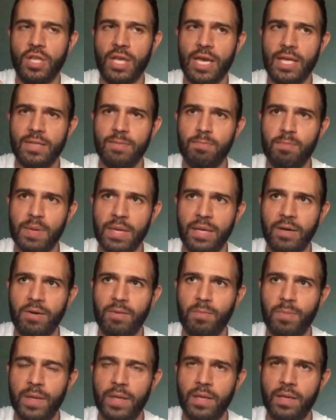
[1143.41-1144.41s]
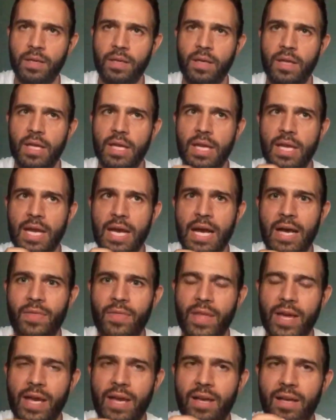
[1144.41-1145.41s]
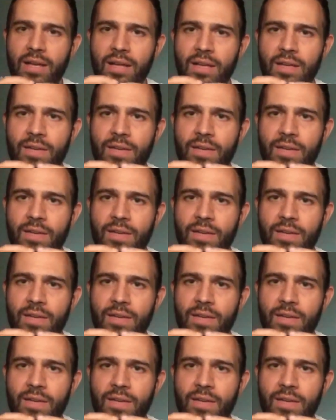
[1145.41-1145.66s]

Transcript: gets bigger and bigger, and that